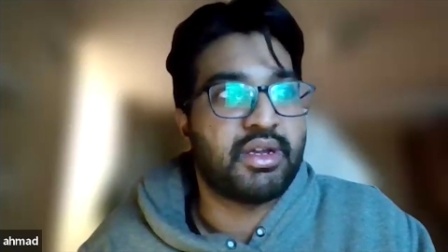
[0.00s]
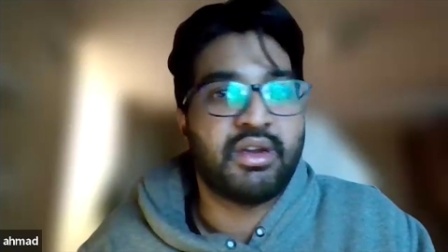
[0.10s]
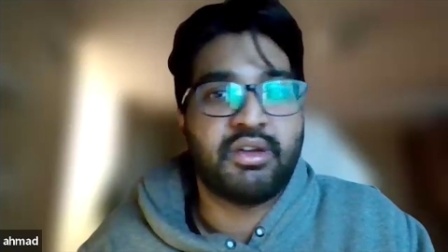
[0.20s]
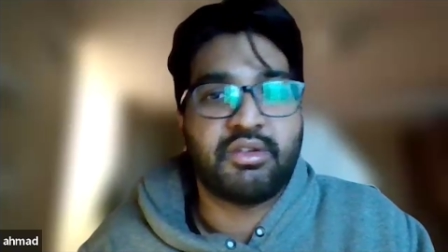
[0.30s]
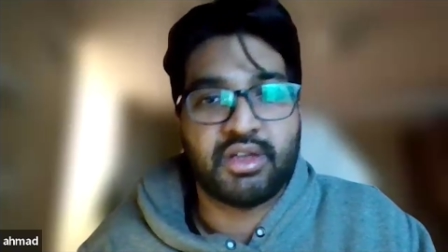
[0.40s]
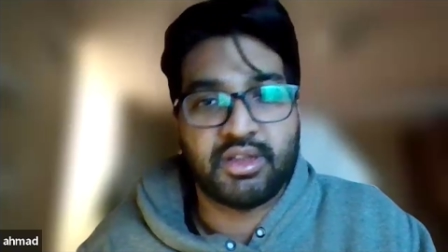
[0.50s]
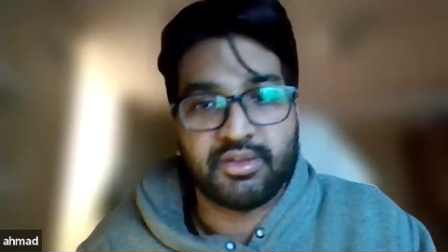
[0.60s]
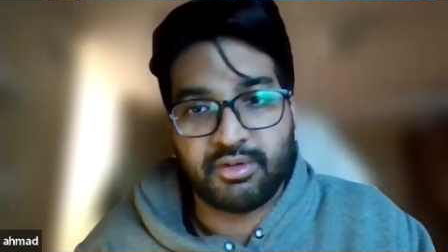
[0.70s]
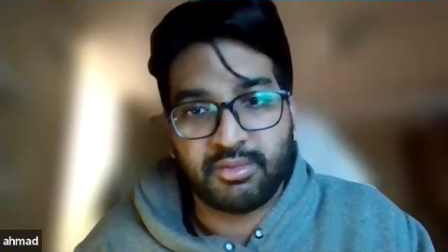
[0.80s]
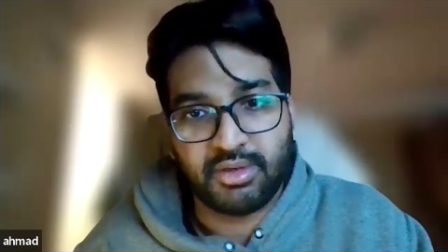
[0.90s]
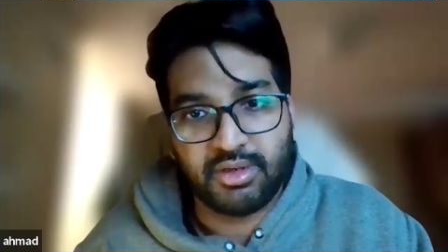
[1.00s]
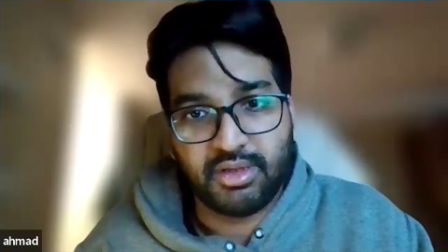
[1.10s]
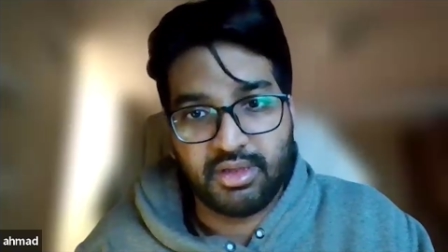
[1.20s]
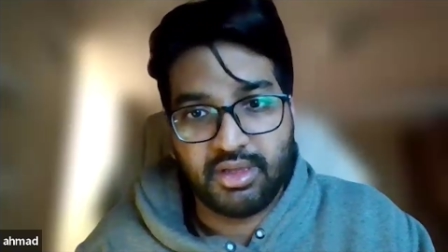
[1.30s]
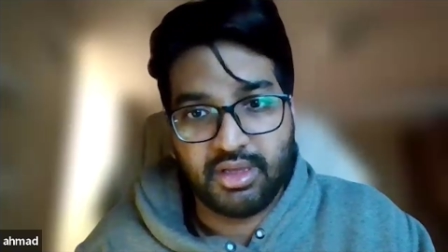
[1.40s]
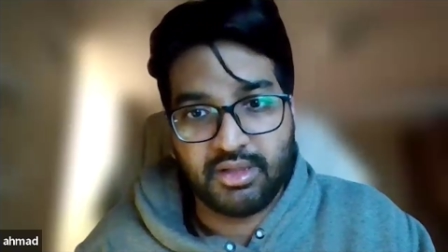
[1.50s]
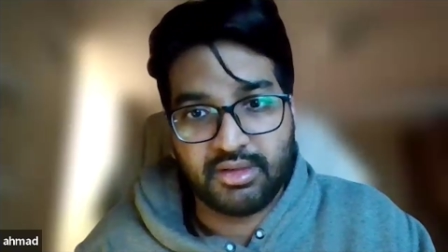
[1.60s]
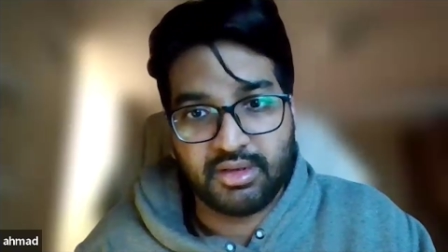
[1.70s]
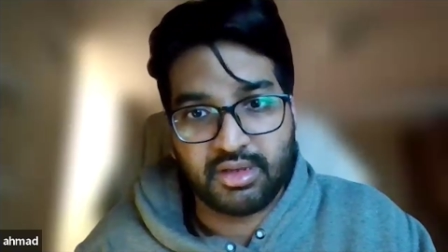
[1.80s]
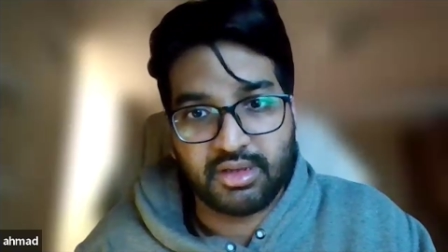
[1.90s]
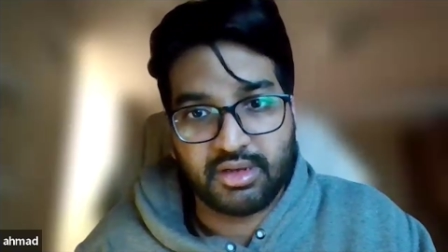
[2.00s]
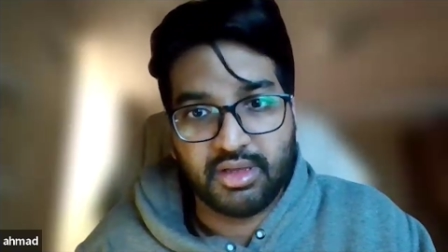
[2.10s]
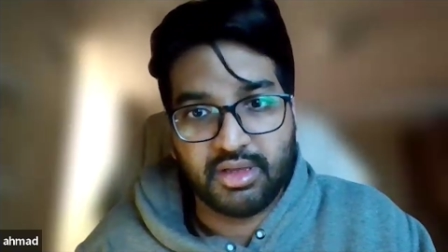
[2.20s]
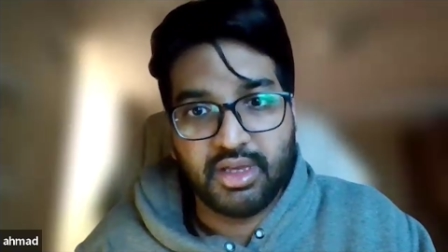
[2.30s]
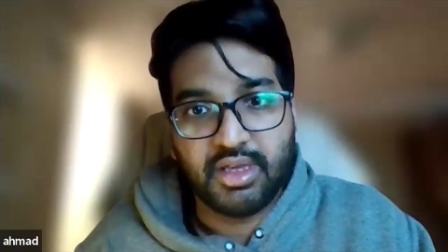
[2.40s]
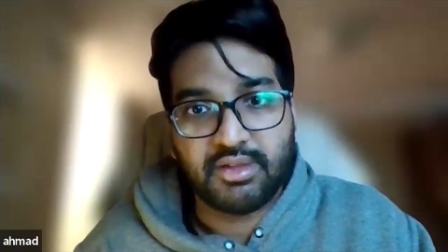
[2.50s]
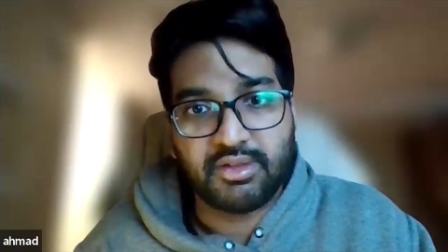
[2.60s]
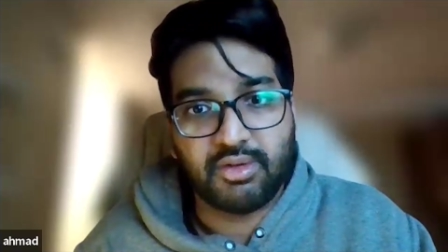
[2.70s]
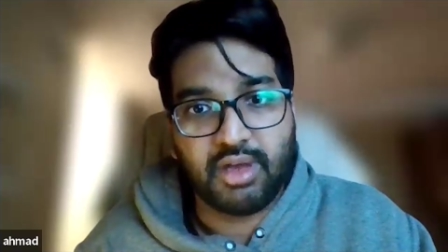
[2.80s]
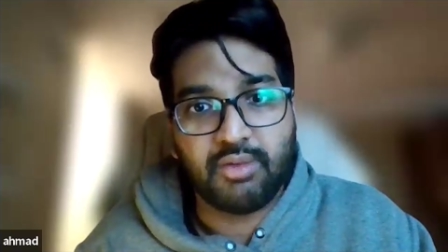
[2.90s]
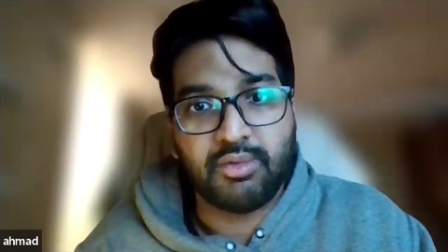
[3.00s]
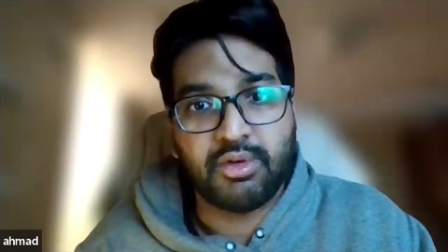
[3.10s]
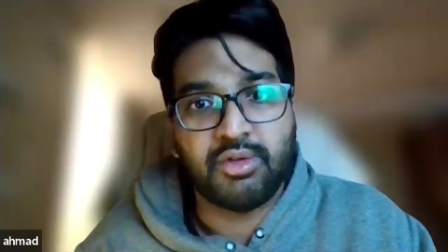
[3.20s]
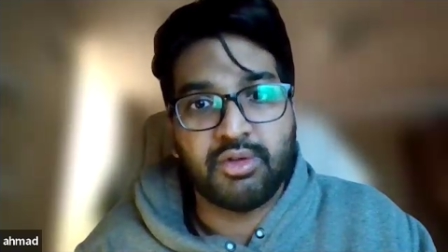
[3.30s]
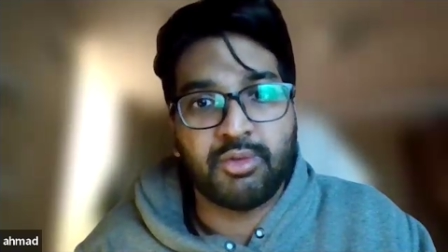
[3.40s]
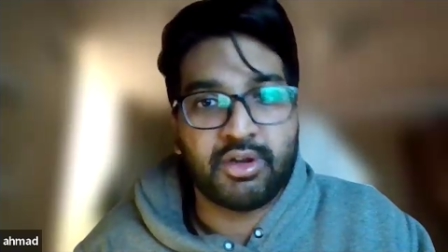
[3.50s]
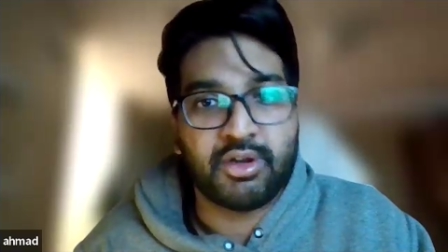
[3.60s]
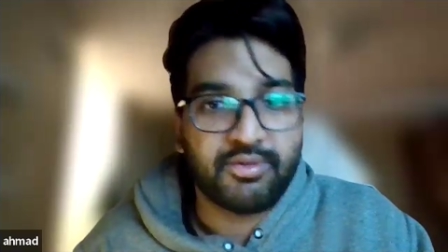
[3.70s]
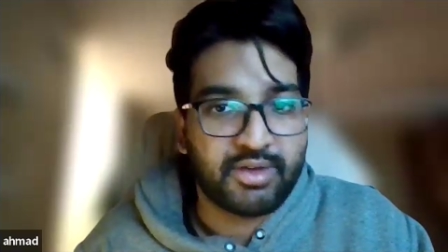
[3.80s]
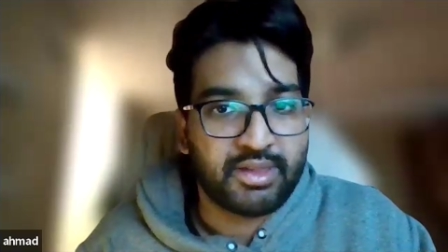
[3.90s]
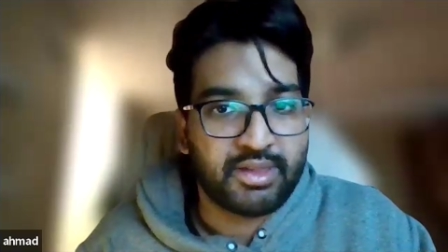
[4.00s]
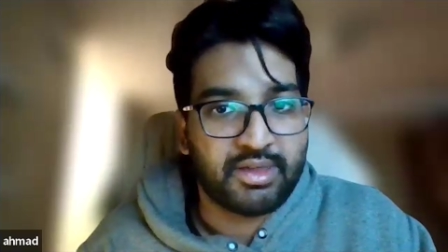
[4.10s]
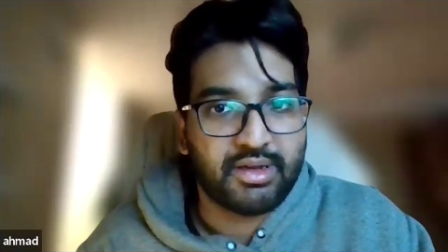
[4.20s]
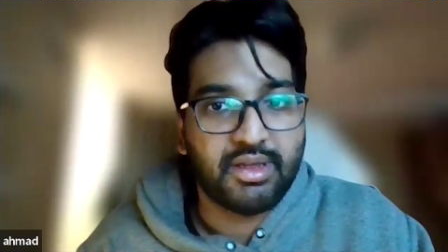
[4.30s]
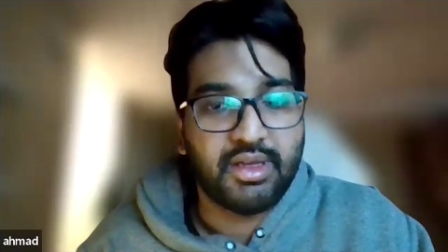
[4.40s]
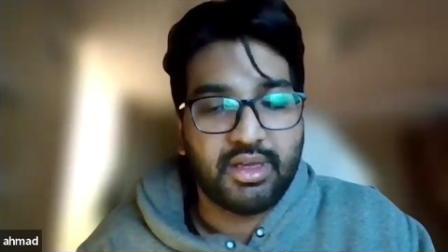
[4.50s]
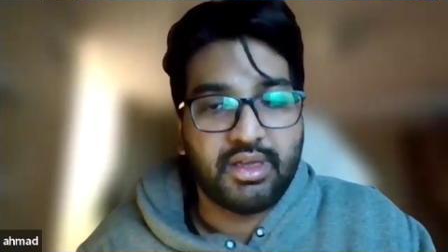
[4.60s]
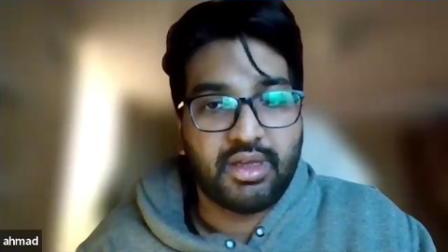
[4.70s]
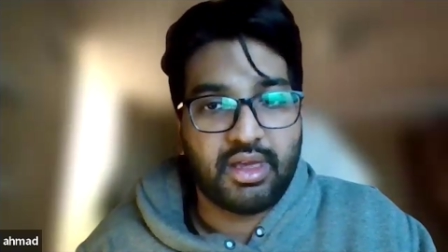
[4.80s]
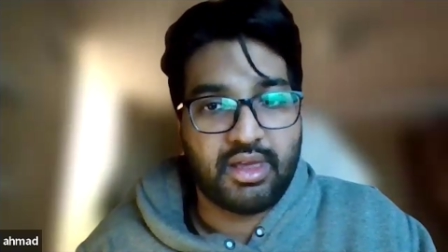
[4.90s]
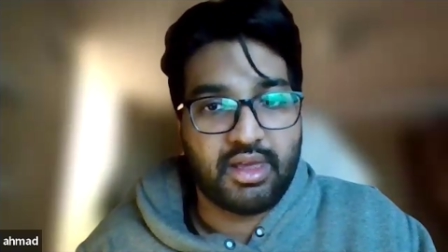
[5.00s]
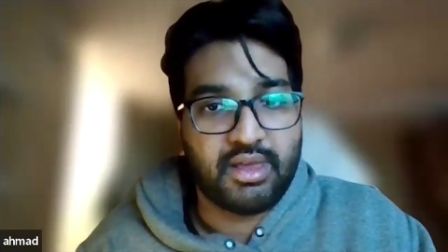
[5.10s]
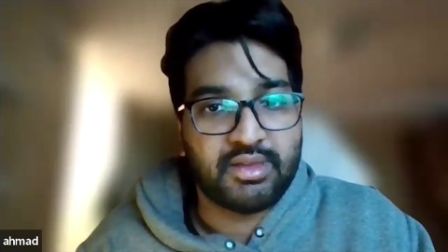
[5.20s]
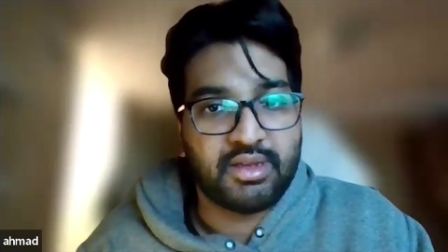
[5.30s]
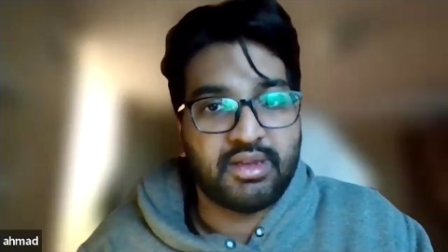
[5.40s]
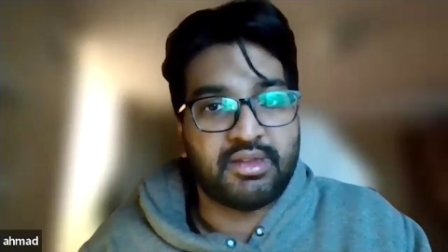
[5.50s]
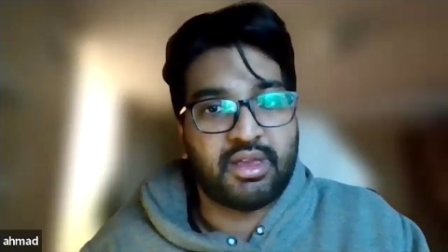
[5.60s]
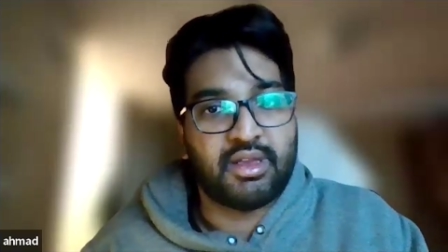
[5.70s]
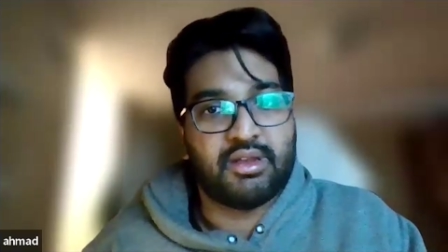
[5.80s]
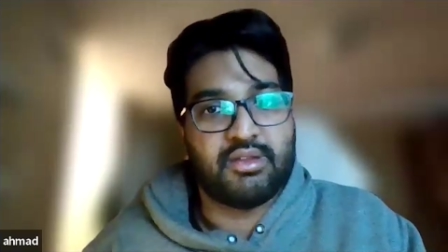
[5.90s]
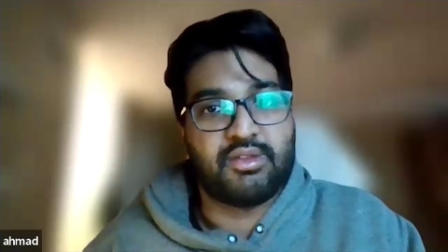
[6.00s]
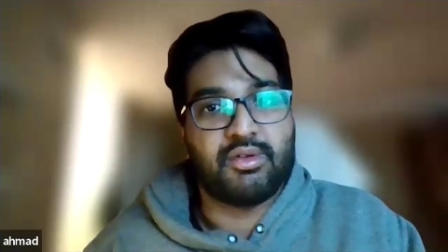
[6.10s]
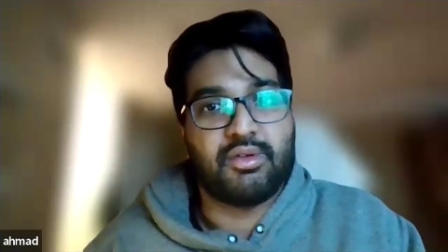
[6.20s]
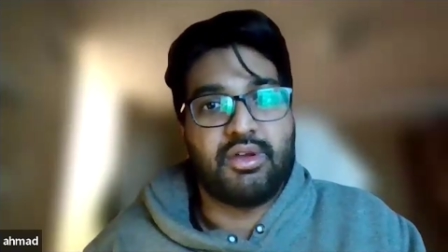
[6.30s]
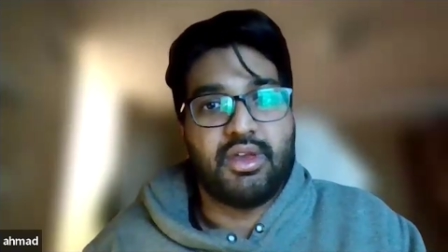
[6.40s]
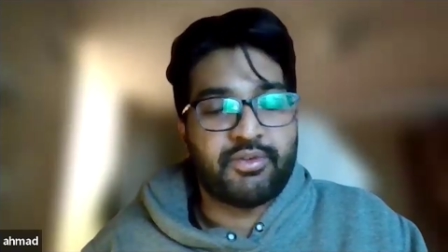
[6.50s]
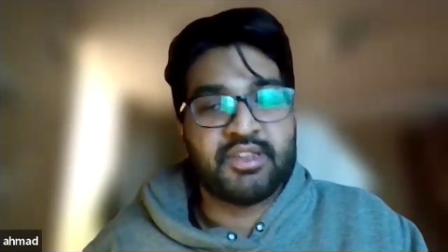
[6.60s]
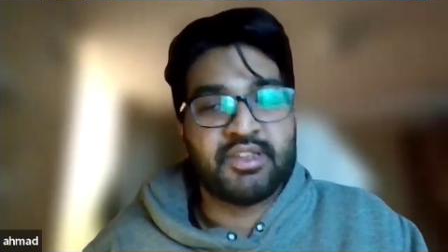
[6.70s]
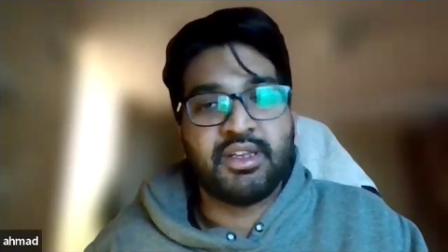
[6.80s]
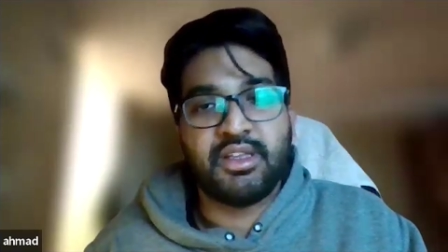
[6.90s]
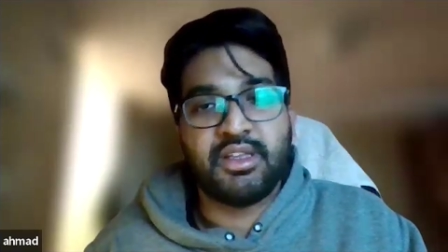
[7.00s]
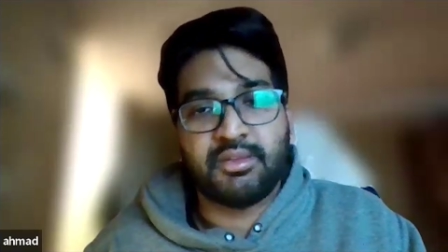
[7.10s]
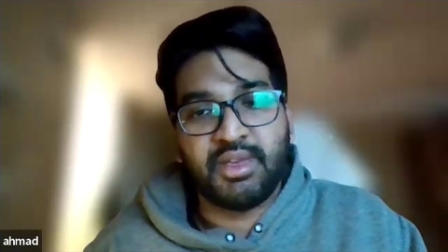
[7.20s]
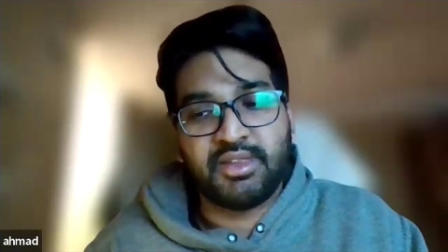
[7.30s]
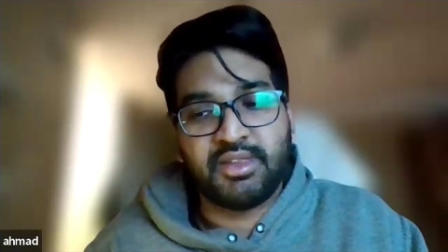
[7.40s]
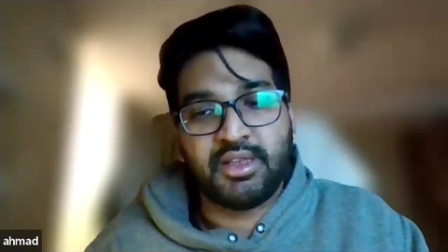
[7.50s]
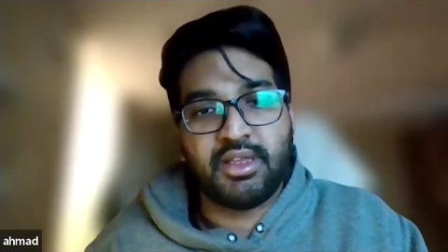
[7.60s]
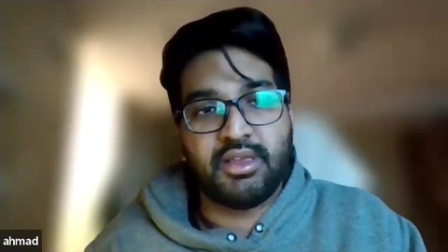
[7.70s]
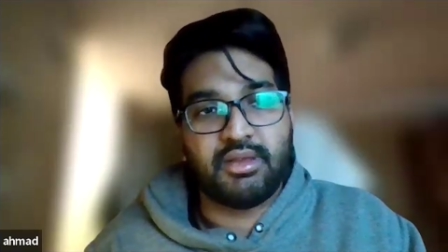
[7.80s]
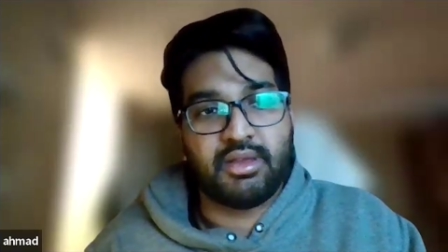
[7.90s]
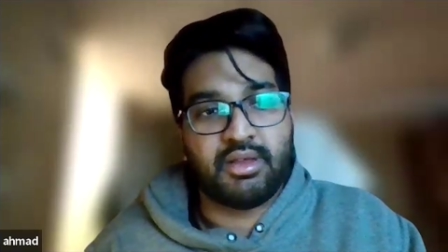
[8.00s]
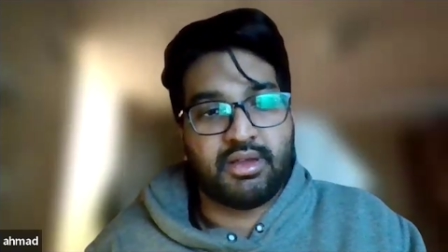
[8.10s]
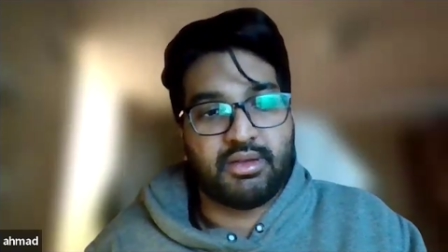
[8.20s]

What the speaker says: a current transformer in the circuit. So how would you modify that as a designer? So firstly, it's basically